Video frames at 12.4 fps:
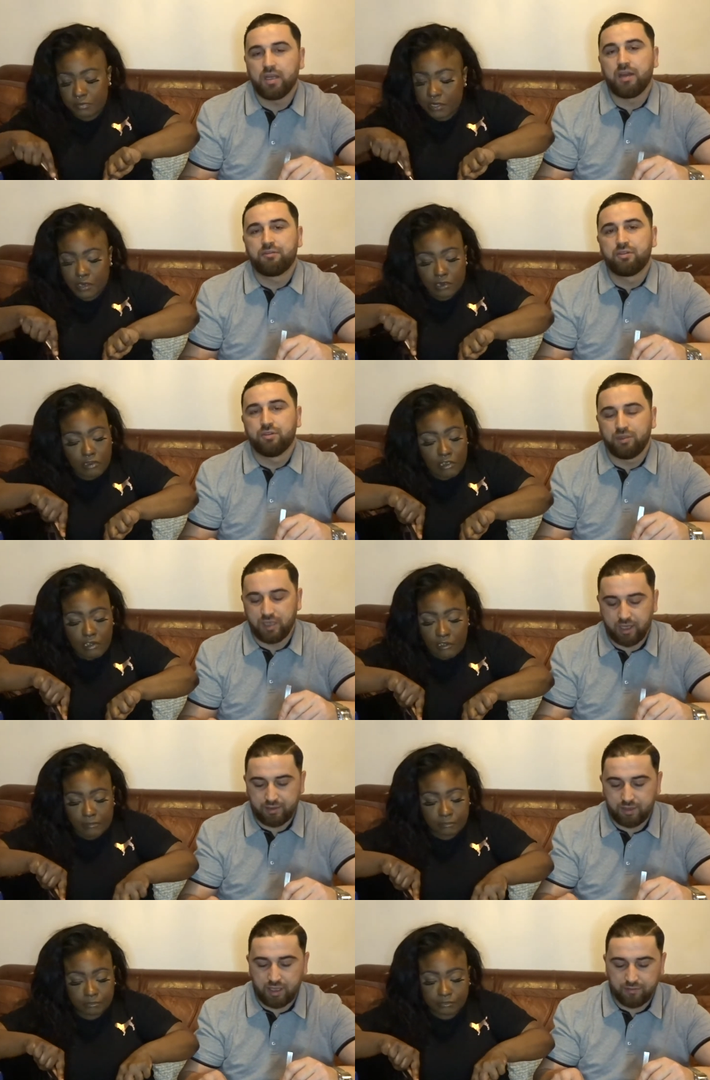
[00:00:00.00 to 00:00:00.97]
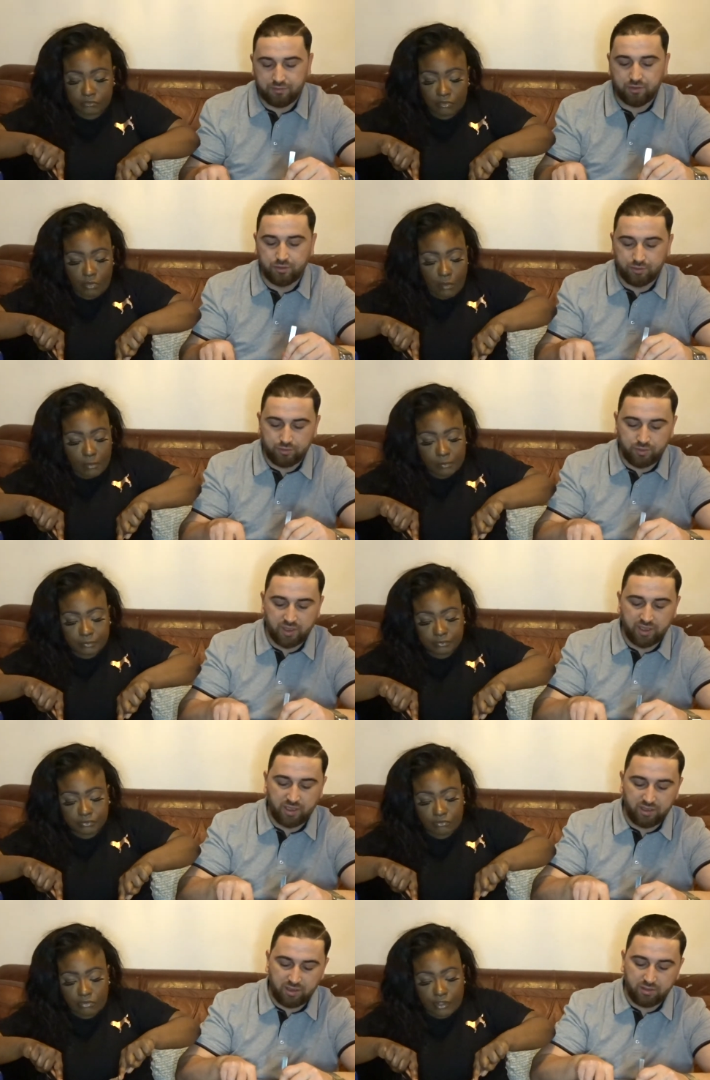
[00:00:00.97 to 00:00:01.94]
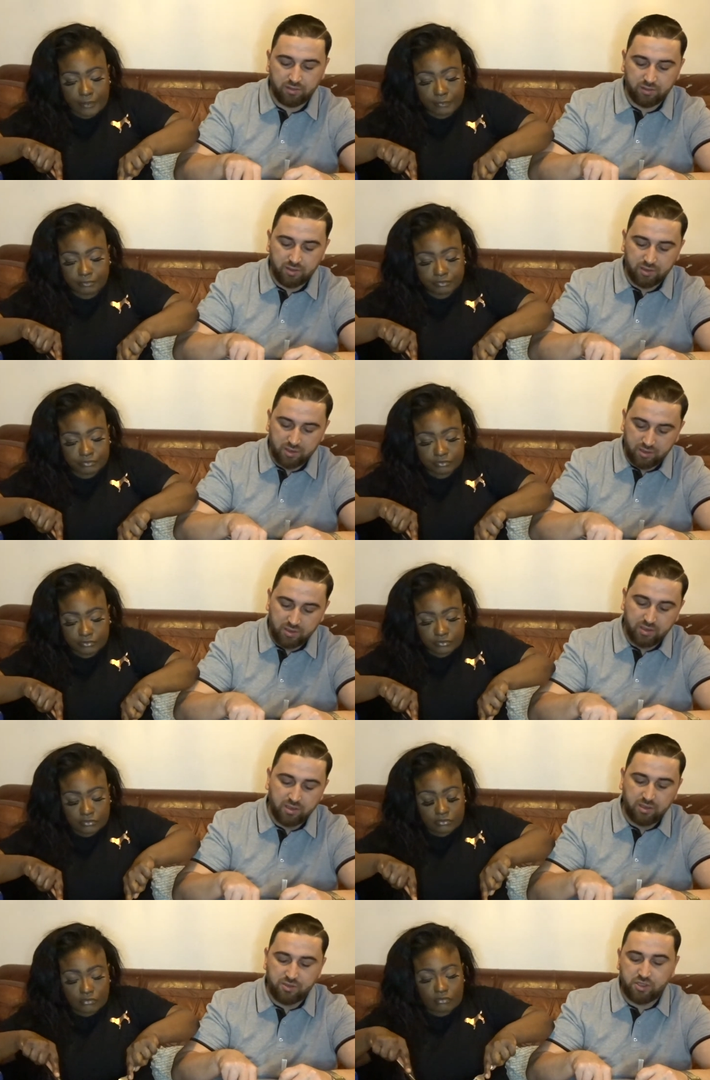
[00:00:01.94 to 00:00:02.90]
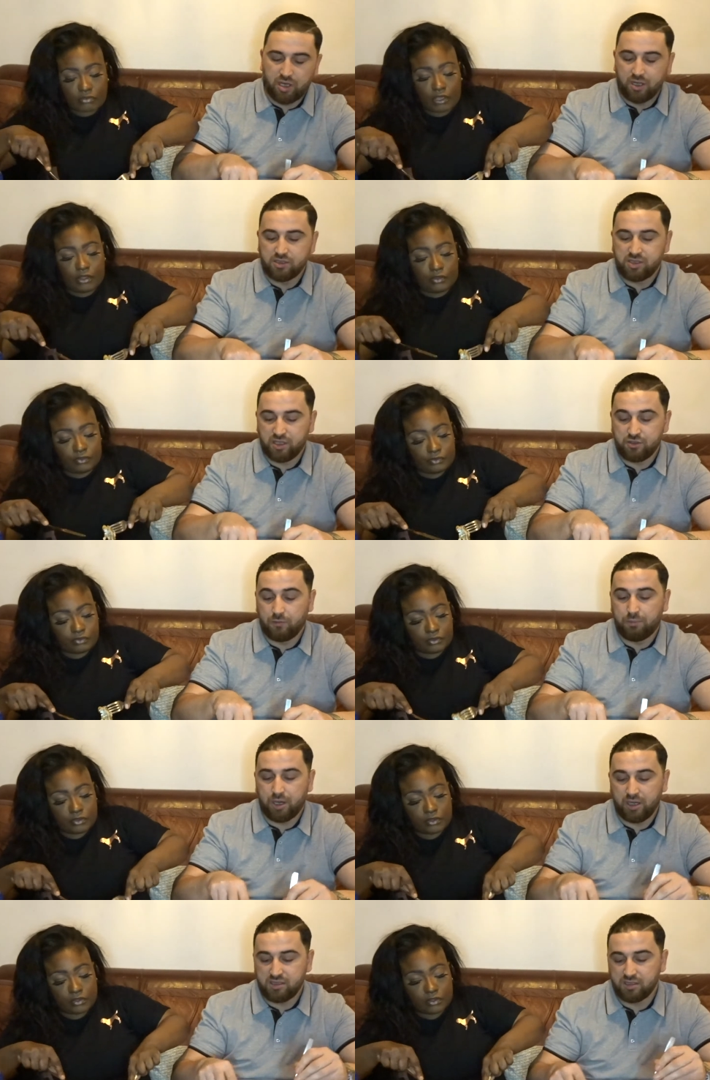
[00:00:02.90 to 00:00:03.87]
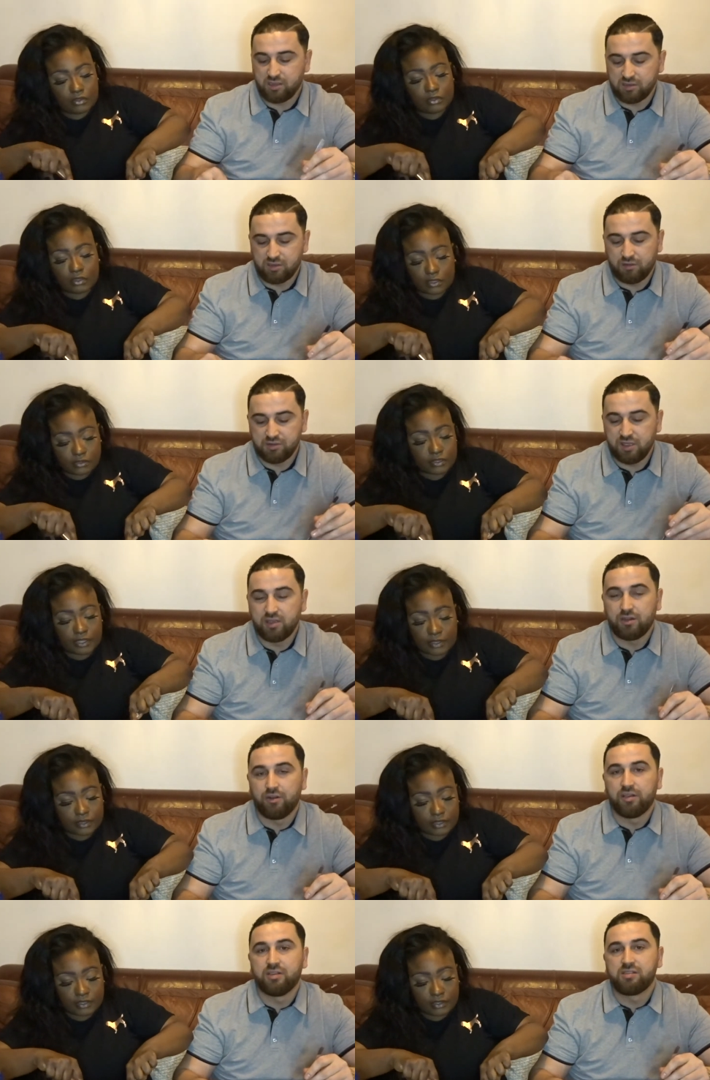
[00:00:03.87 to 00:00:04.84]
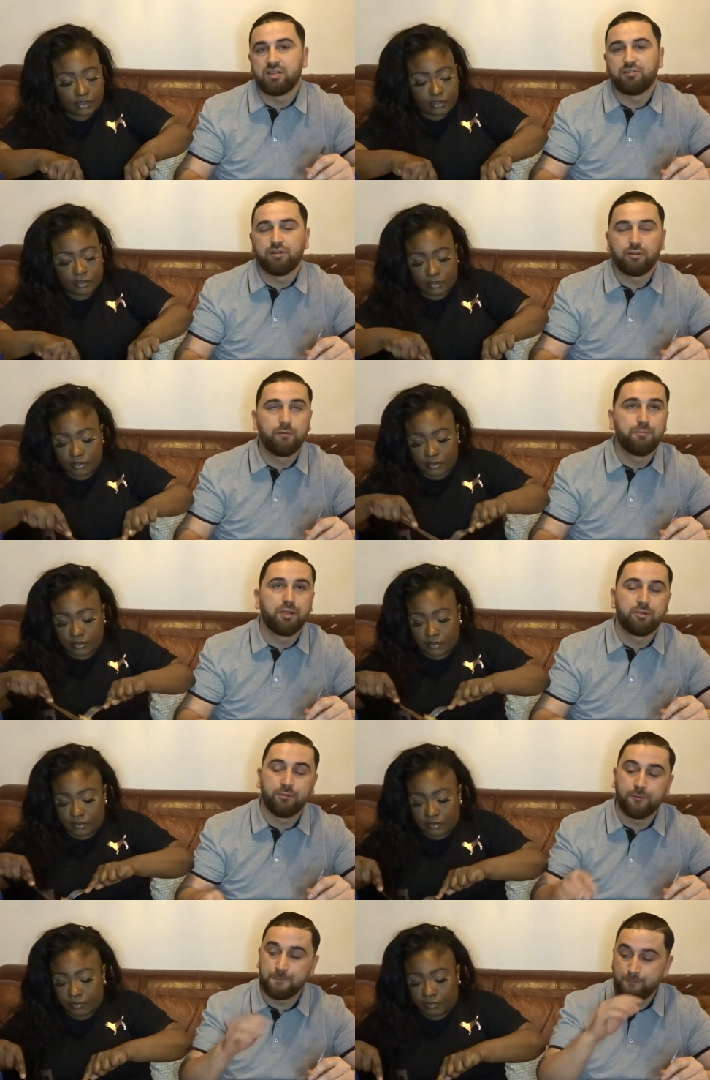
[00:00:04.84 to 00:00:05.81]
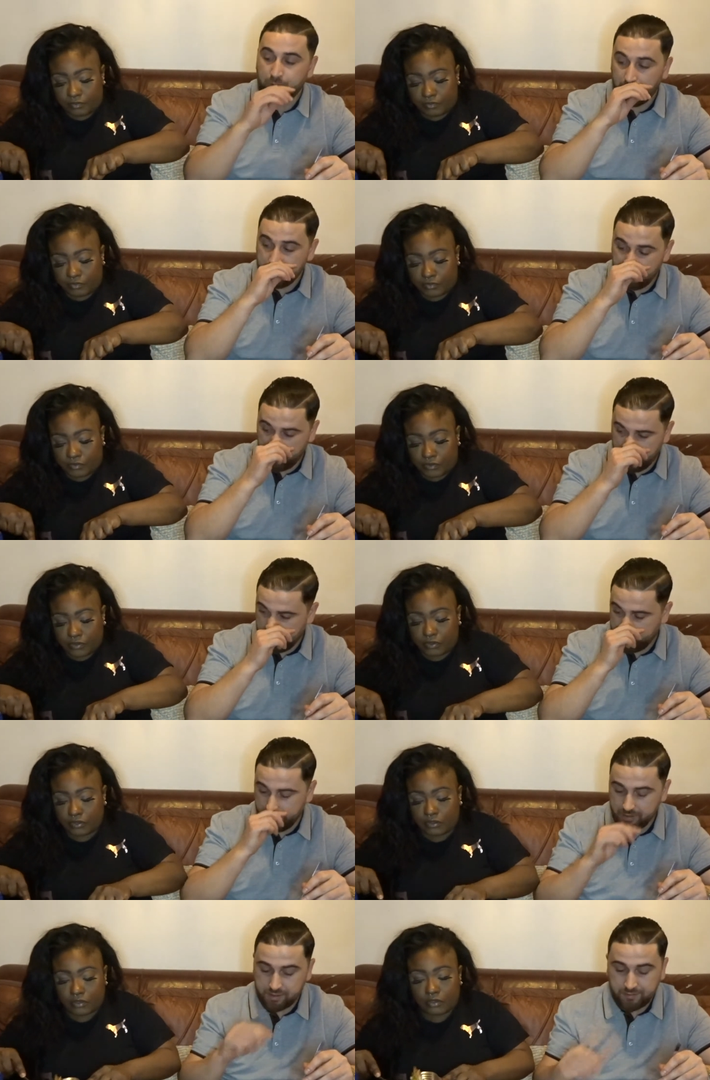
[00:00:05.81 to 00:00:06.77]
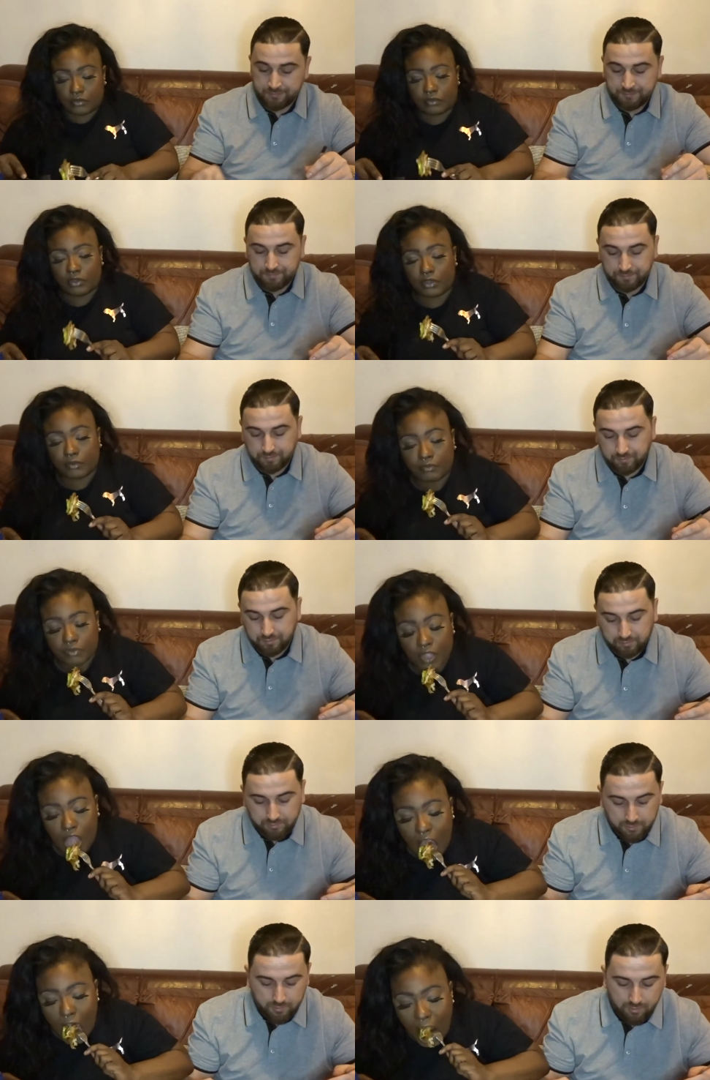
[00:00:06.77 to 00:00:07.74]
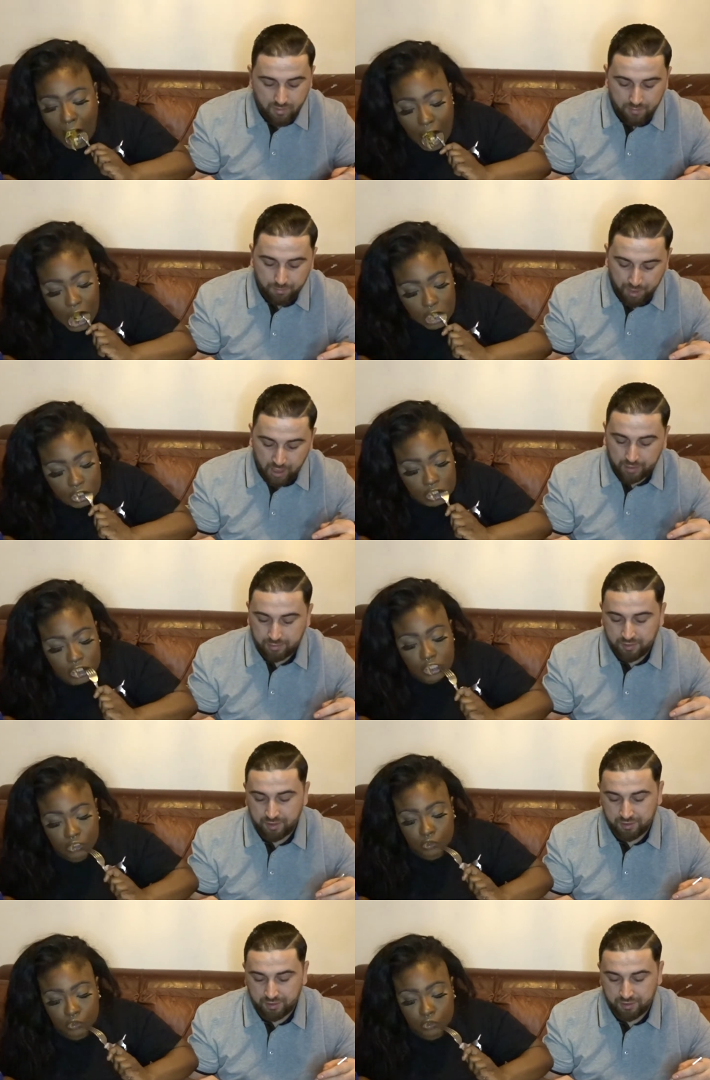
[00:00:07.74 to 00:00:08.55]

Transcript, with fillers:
Speaker 1: have to you, have to really child sexual prices because obviously exactly. the rent is different compared to certain areas. Yeah. But